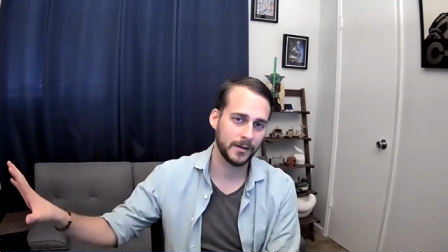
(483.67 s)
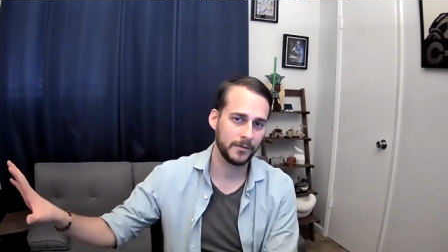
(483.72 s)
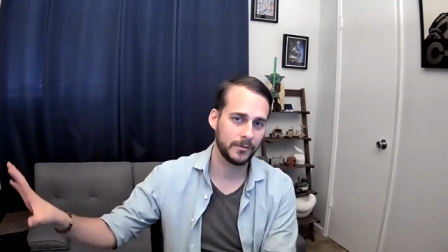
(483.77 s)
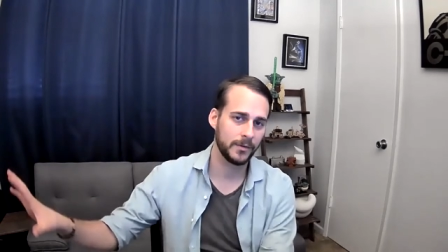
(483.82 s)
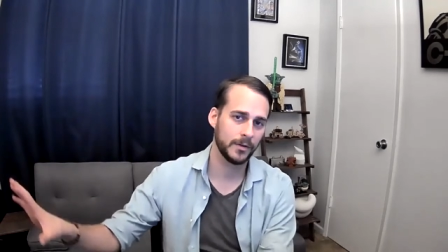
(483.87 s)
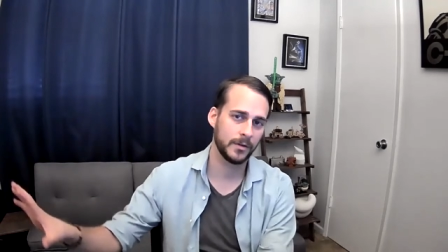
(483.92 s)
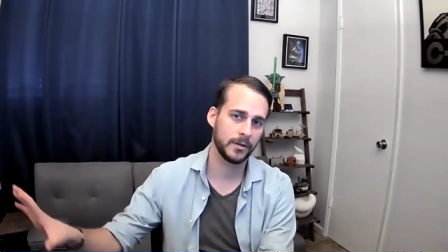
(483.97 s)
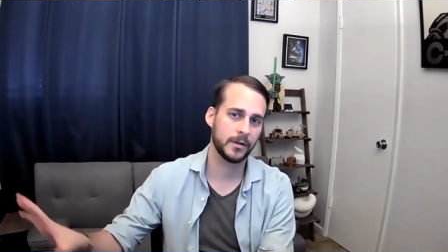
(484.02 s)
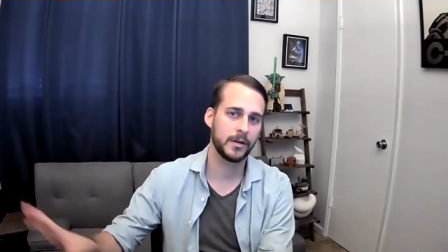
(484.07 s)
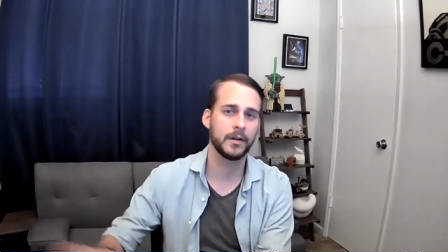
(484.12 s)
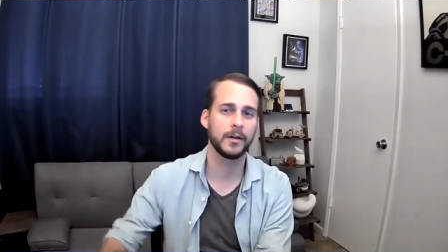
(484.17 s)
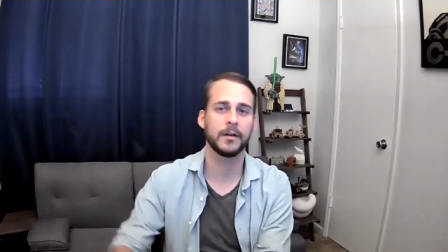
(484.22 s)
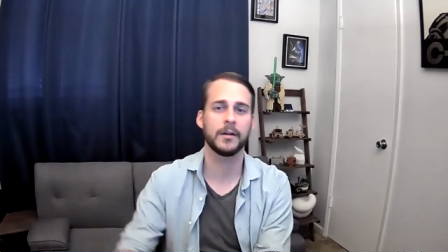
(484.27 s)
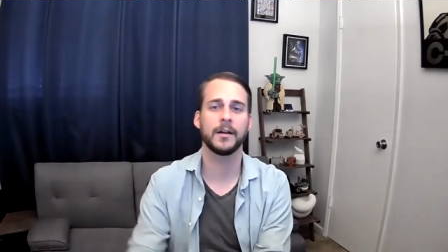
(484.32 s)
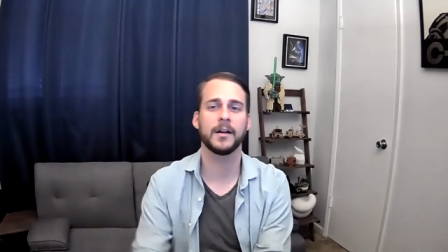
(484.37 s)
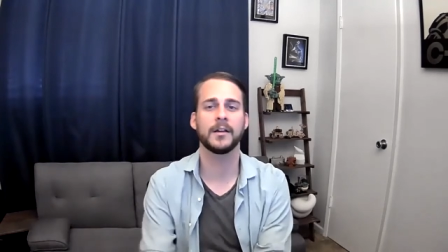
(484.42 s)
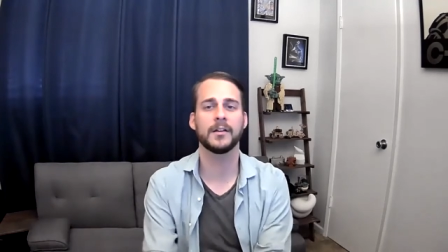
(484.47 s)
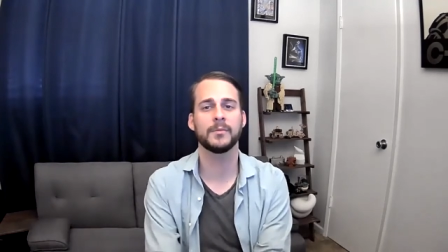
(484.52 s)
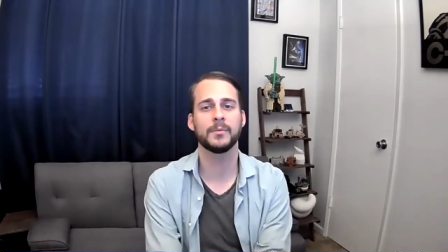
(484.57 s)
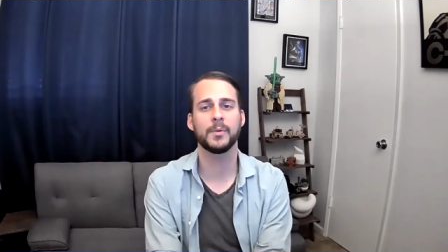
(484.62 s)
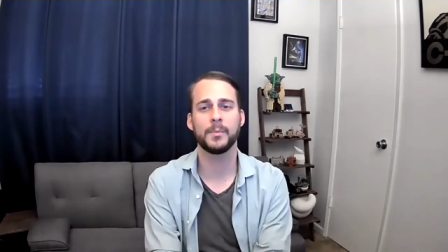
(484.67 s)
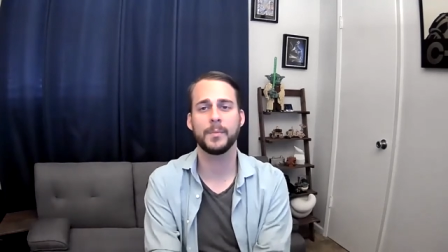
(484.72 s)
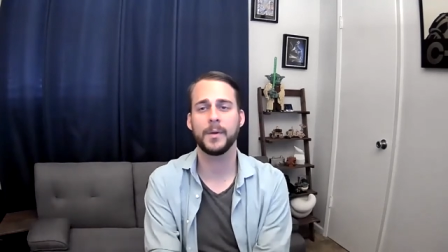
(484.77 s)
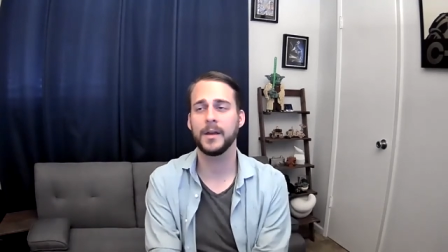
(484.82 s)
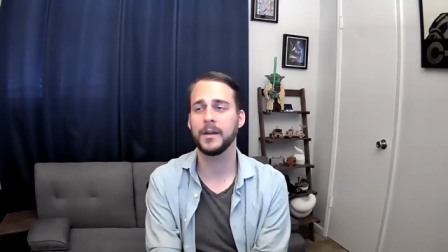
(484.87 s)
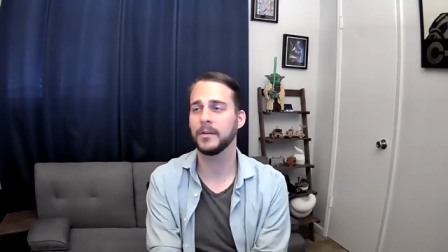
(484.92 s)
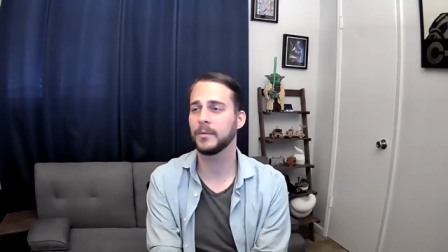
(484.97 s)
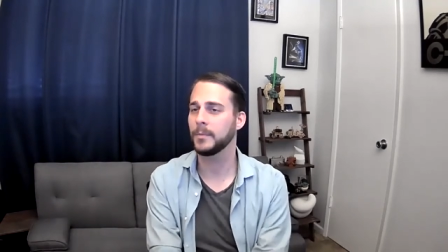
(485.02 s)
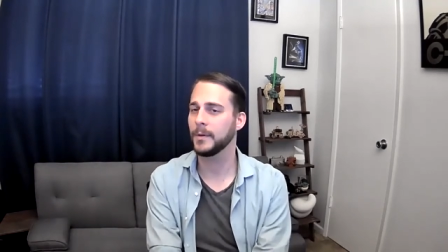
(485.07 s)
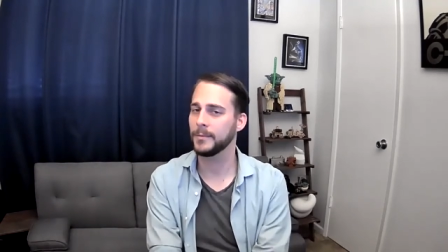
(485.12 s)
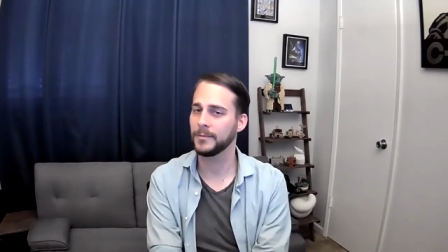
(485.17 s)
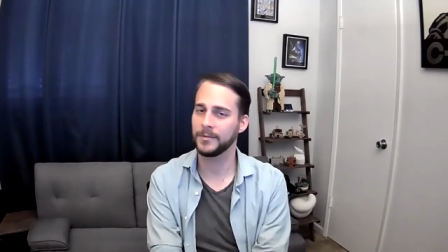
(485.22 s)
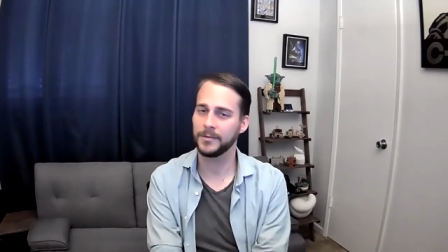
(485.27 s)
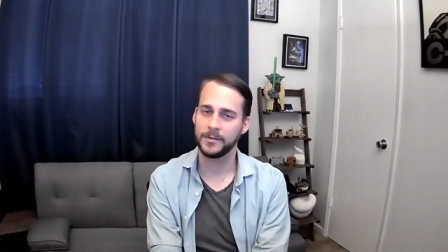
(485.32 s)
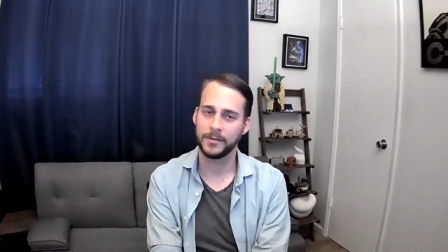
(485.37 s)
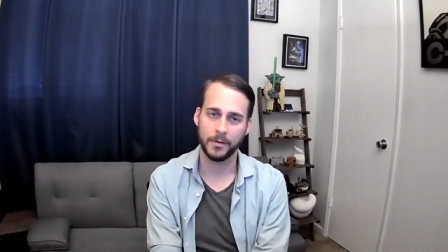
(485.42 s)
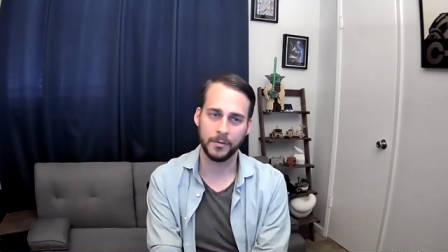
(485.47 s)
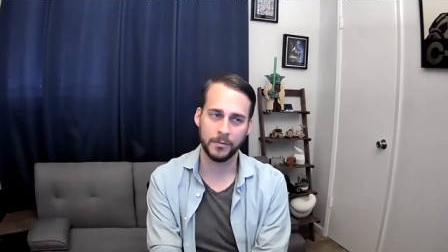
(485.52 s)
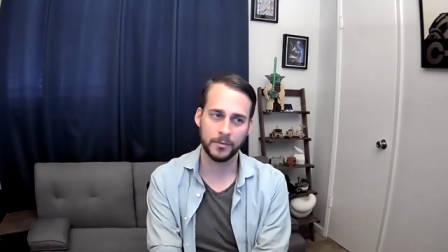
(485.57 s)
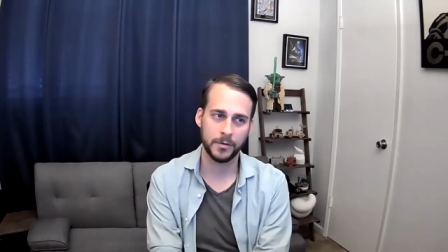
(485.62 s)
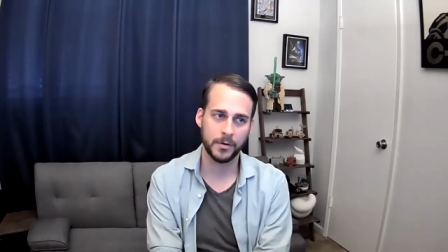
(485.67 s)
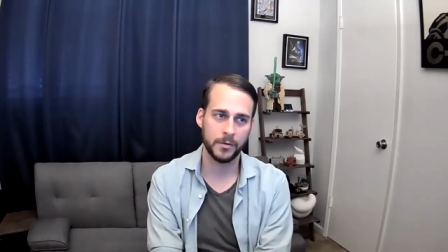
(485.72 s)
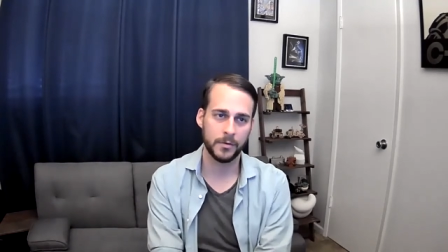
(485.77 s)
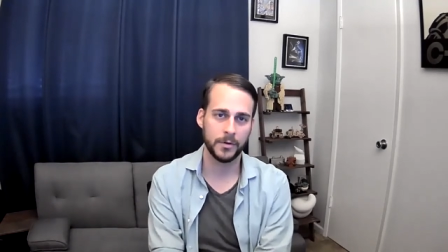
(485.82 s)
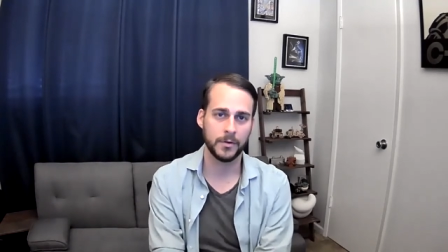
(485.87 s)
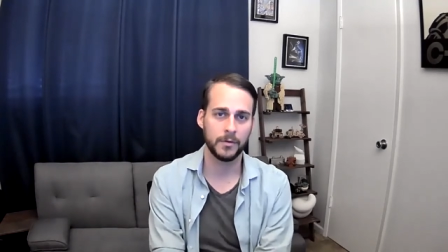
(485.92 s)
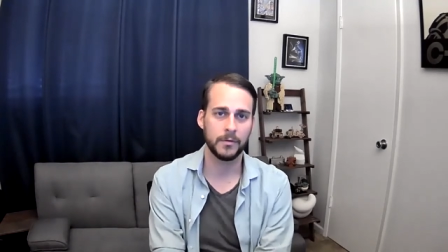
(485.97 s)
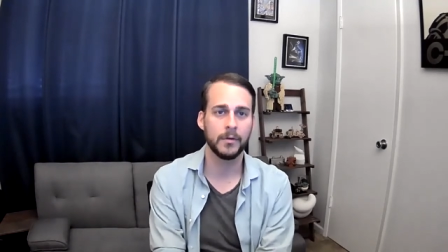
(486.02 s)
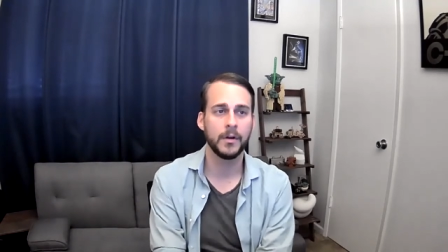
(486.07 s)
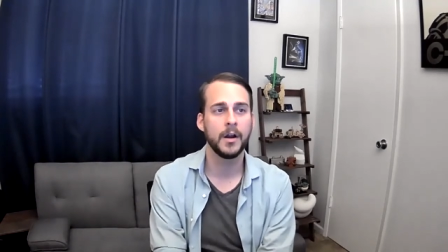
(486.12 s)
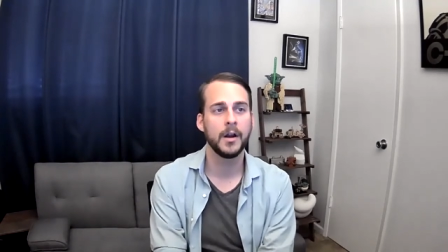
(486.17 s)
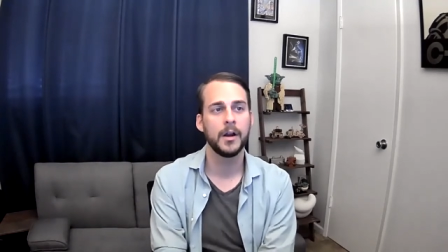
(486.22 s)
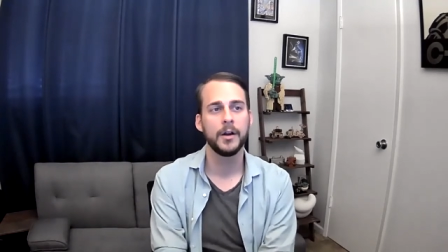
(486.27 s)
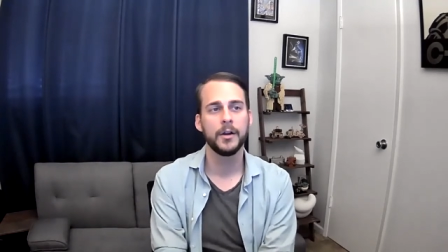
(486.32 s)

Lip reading: of your current customer base, people that don't know you,